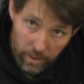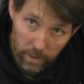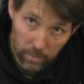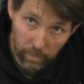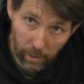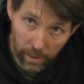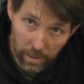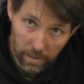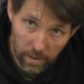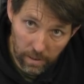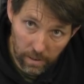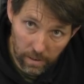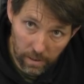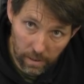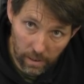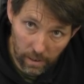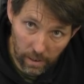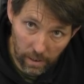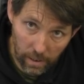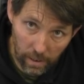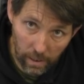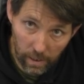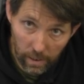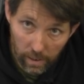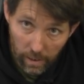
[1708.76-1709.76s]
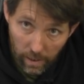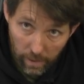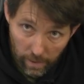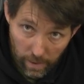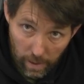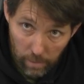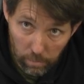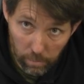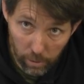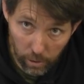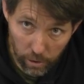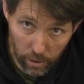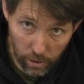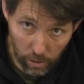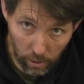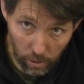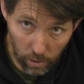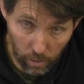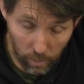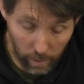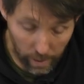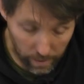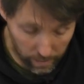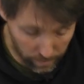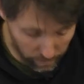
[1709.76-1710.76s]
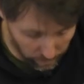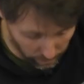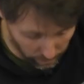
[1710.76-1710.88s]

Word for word: other spacers in here and then push it all the way